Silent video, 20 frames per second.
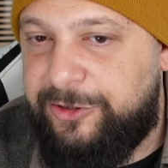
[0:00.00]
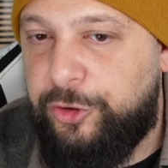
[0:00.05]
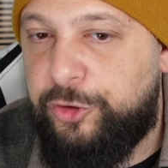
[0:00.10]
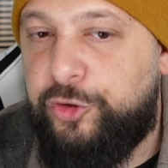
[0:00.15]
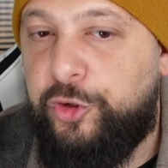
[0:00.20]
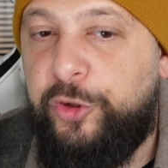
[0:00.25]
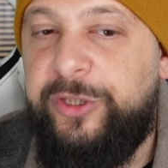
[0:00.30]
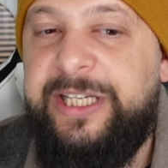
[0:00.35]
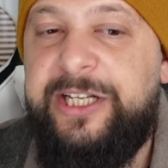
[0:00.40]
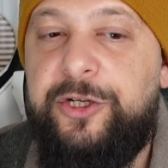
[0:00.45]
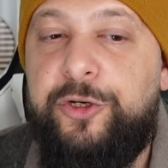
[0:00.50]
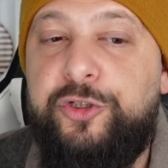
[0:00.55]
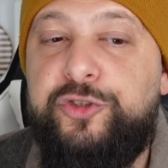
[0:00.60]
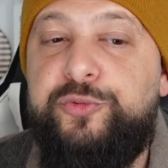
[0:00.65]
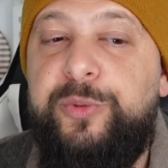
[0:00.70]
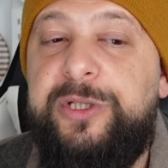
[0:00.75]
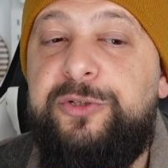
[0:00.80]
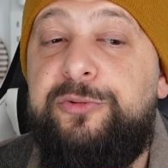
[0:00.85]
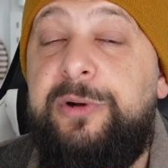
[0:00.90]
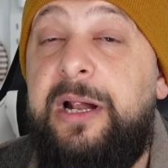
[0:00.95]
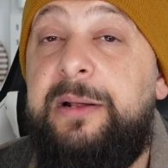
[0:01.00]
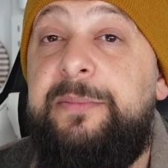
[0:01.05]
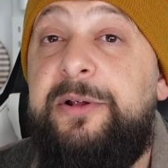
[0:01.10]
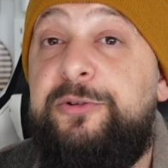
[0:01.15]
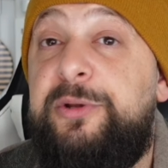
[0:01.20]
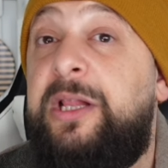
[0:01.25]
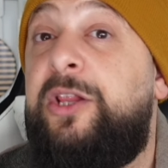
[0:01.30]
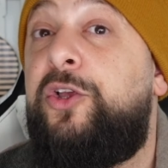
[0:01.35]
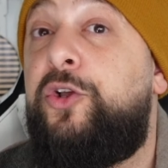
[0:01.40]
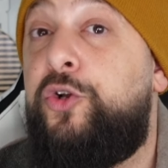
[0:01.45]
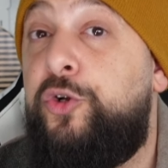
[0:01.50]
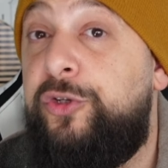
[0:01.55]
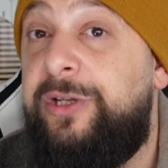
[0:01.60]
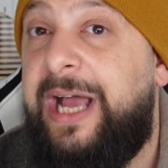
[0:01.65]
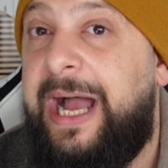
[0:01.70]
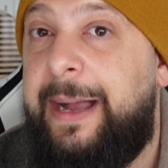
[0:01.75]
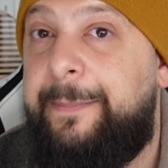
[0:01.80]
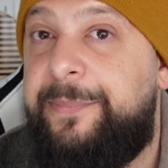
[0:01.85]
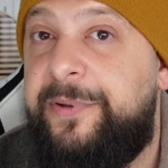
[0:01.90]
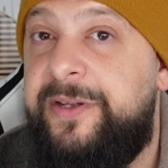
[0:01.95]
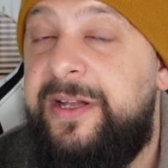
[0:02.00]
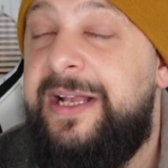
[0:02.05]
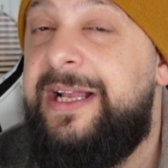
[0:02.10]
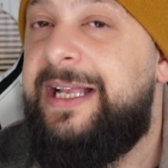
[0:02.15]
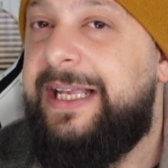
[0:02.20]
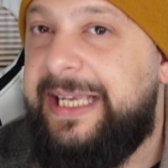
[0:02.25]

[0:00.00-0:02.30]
So Toni Kroos with Real Madrid could happen.